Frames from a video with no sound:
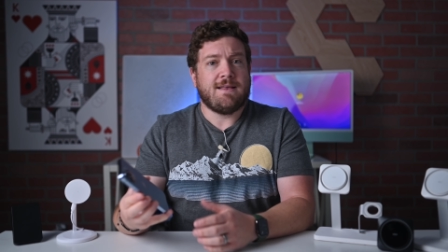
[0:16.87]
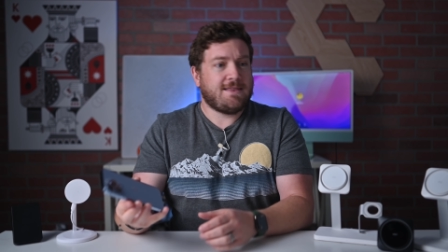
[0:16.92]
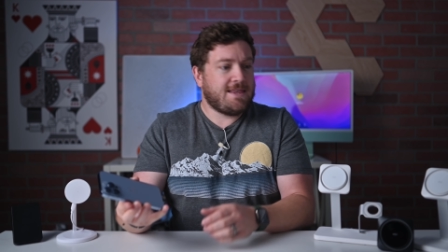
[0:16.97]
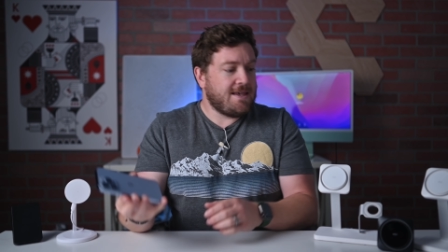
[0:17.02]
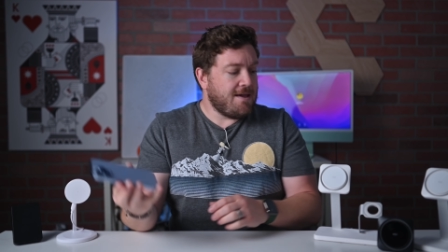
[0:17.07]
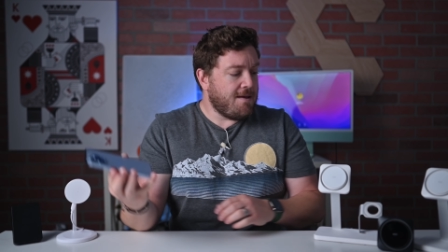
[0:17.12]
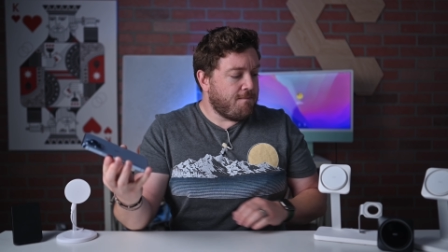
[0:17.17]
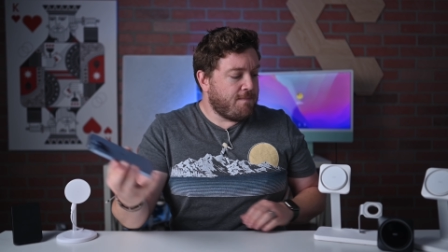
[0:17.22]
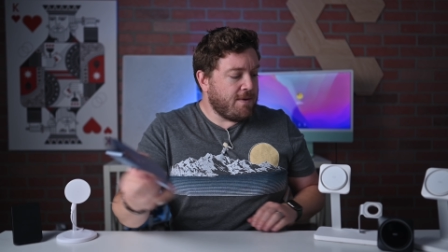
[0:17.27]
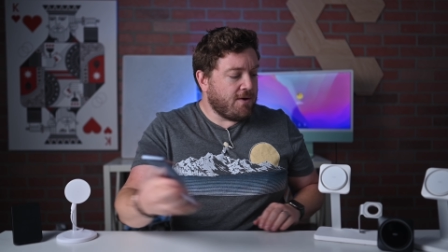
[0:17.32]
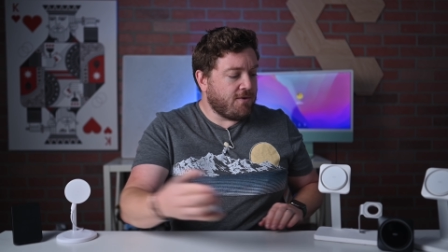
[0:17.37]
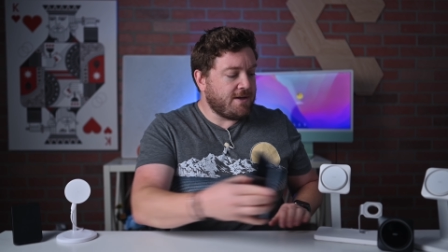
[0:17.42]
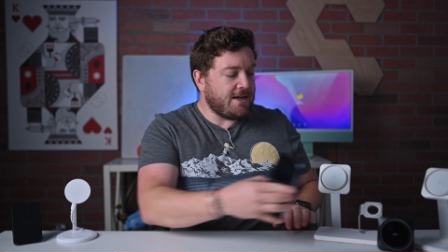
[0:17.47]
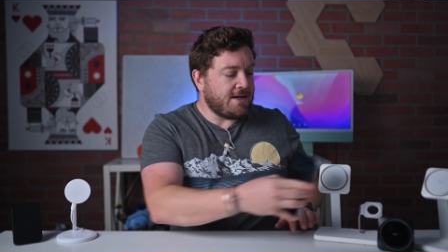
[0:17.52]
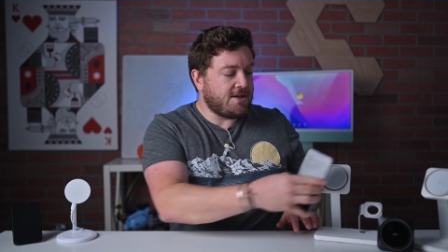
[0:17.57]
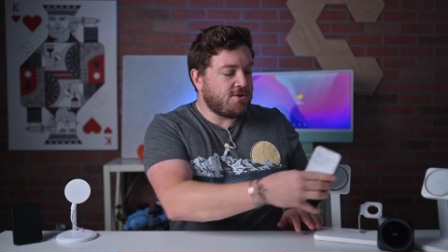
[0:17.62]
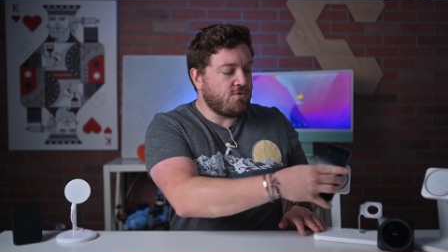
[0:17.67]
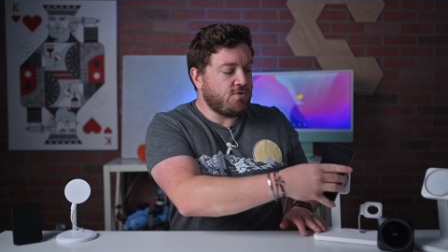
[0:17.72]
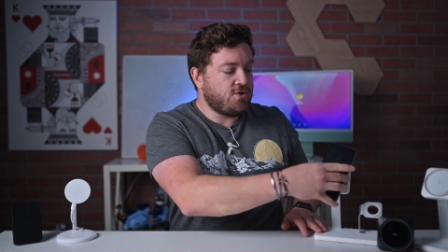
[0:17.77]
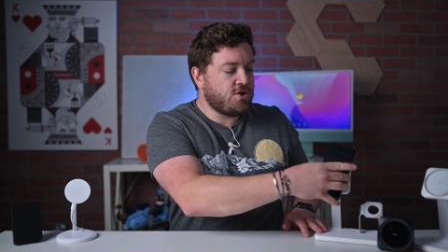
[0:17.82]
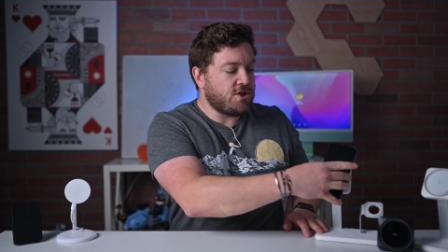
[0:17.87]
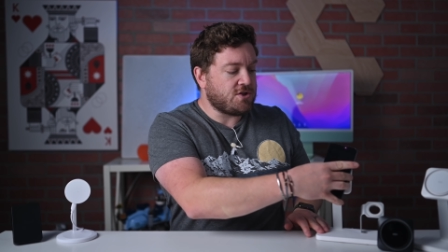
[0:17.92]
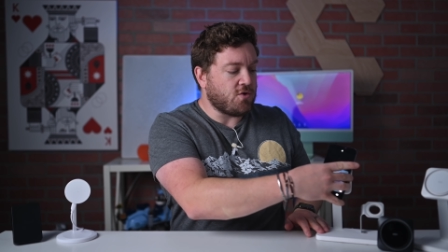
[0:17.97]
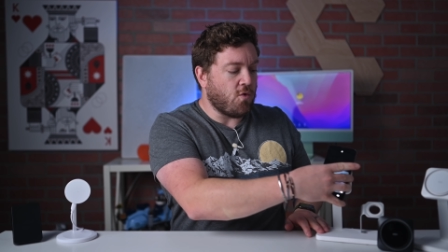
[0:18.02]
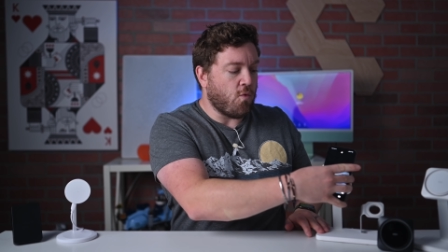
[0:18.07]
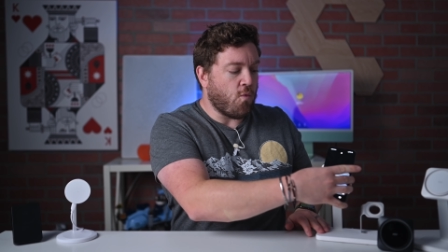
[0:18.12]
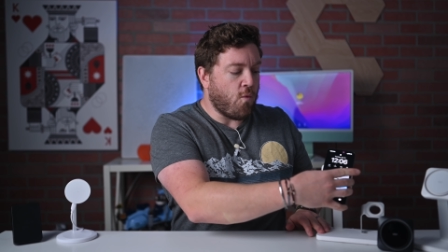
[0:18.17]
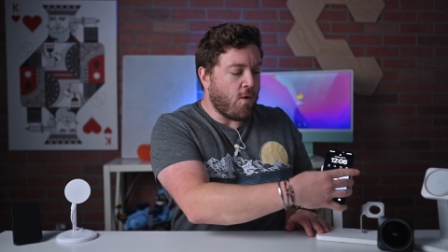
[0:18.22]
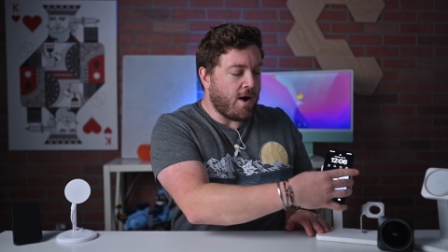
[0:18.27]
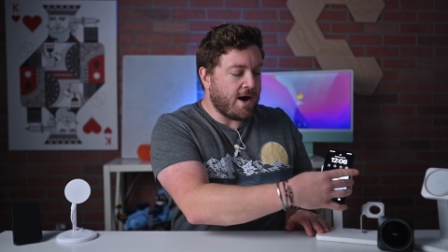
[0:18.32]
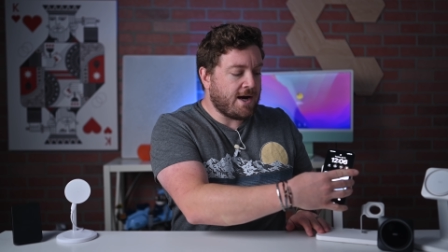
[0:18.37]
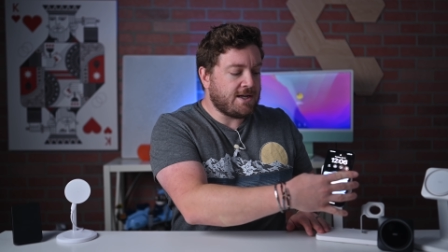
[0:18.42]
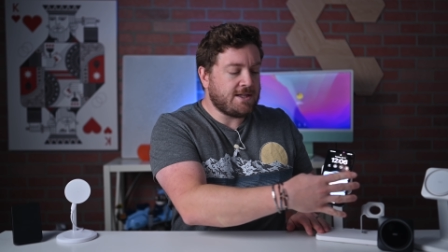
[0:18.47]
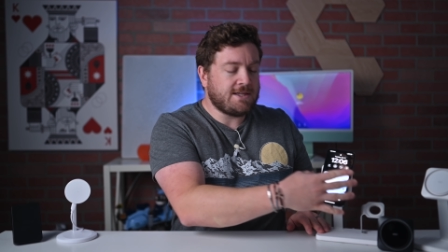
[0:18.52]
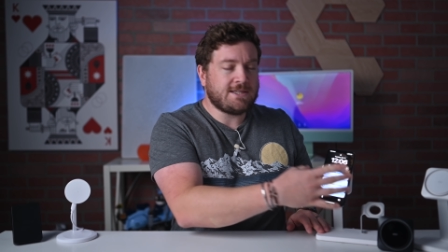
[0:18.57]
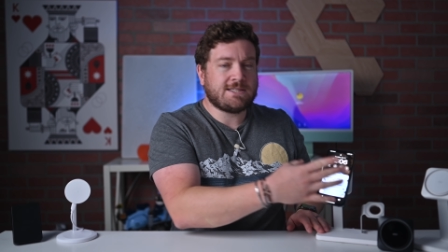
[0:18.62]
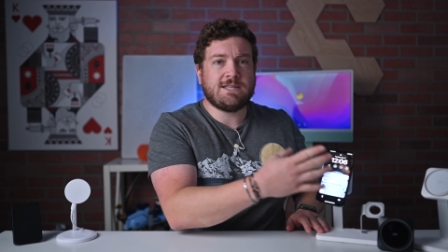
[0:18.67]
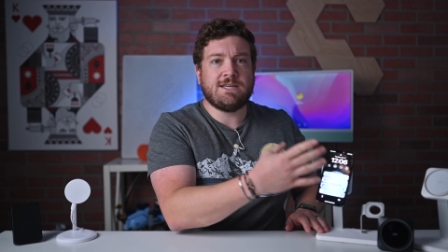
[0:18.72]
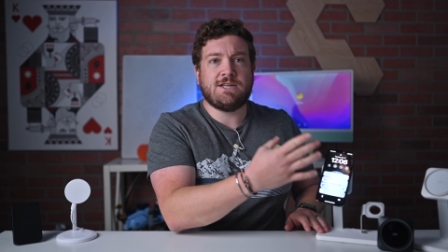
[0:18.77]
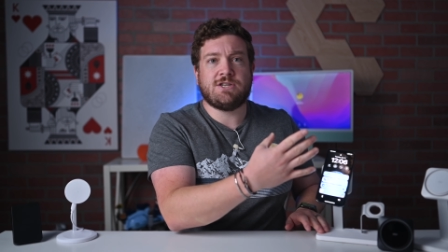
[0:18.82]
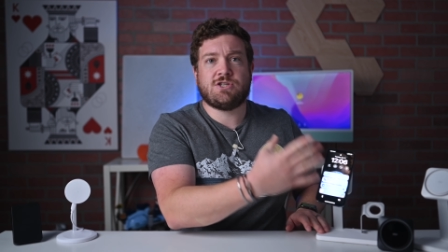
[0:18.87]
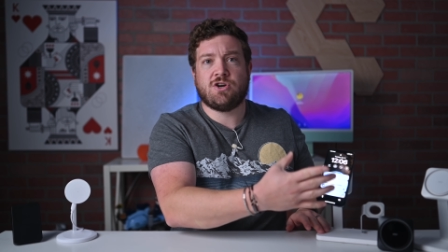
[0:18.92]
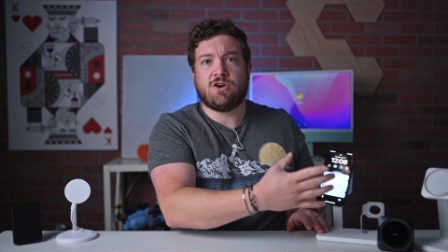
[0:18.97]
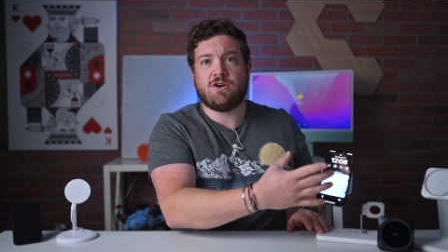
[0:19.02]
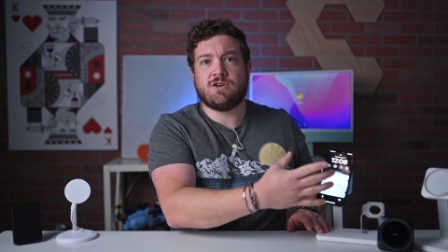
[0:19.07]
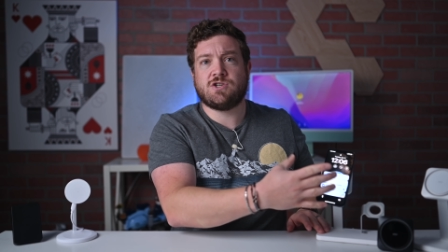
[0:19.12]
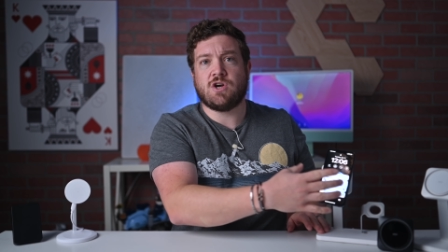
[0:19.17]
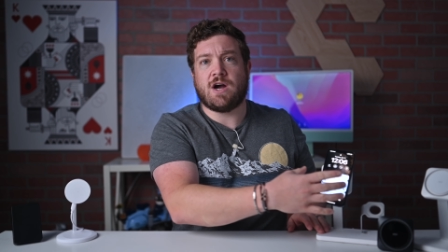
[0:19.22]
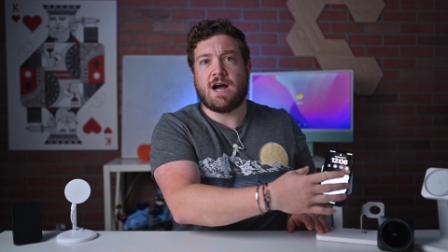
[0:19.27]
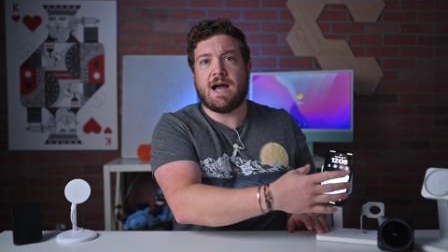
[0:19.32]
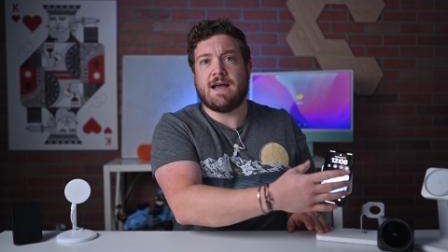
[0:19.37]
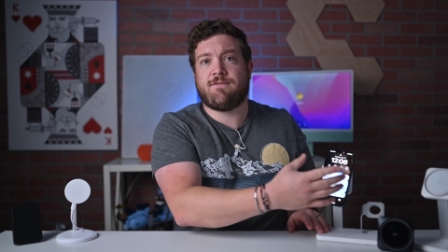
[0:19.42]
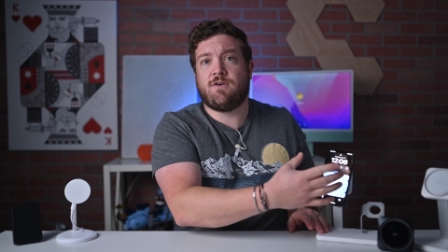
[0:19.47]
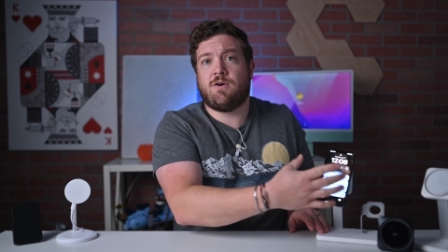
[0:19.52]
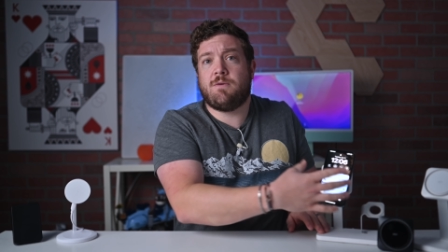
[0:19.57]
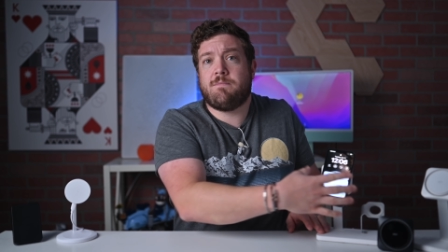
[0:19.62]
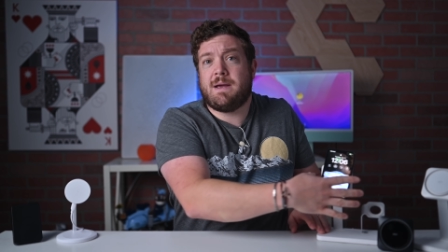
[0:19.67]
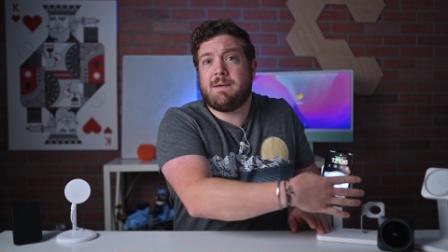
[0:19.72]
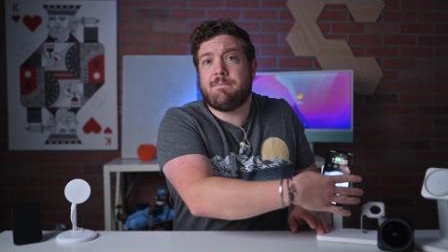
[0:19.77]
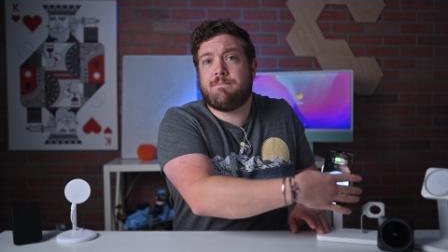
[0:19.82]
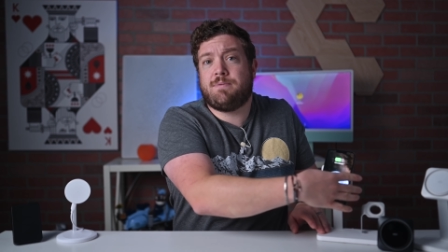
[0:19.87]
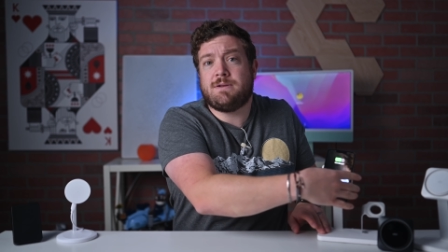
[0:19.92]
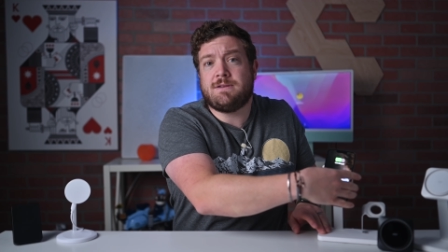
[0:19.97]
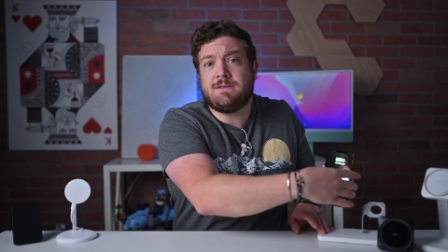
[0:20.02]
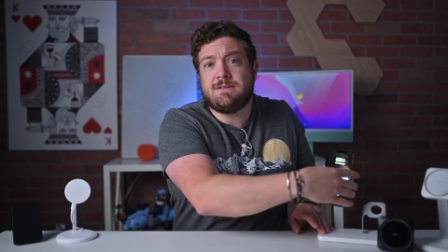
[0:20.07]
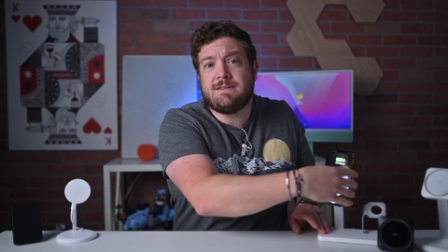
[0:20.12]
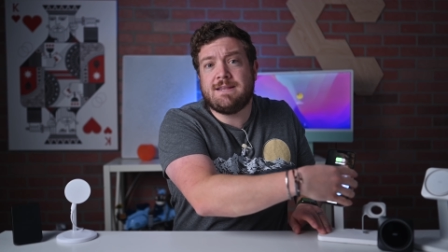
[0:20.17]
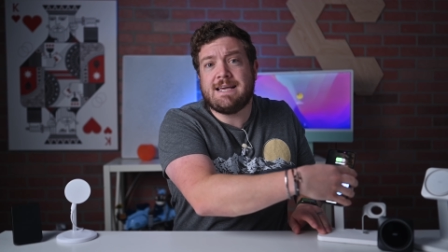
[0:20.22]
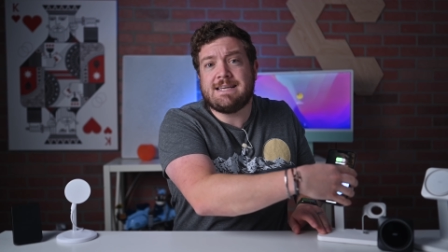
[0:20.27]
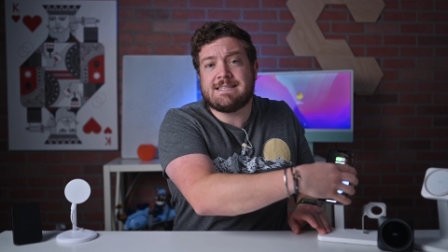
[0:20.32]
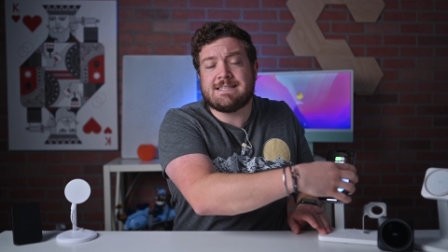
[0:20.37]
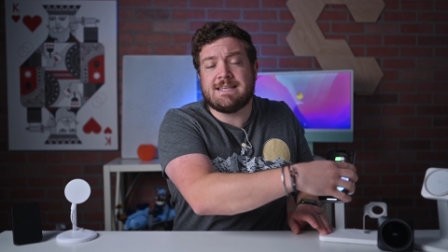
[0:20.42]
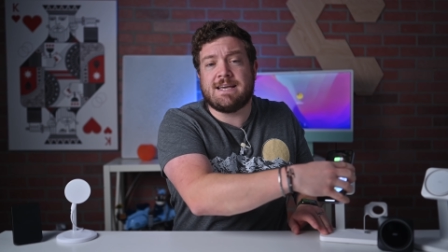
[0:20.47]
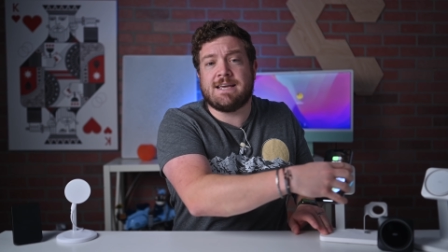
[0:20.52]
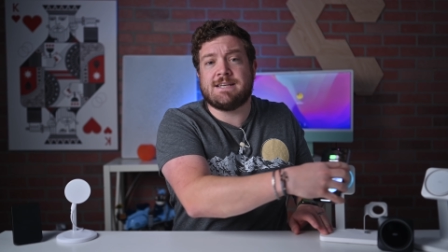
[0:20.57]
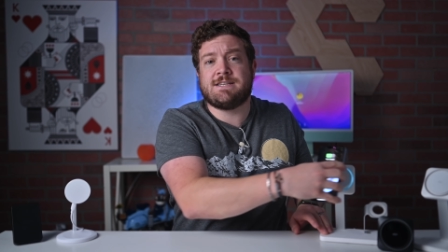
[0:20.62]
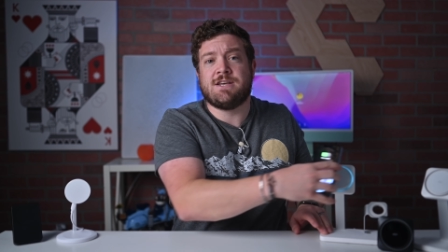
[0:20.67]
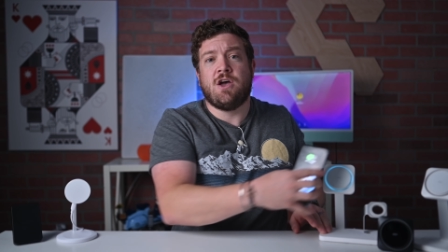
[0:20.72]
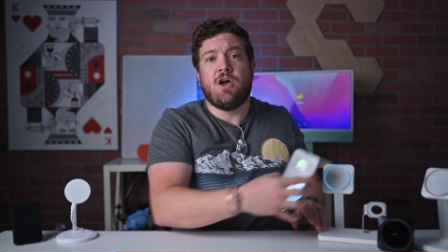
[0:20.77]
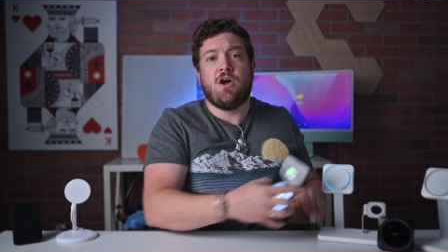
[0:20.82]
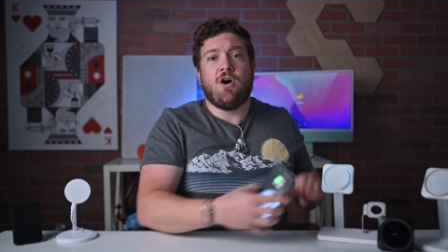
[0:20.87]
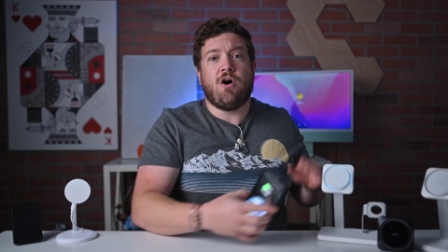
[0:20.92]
The ability to just wirelessly charge your iPhone by placing it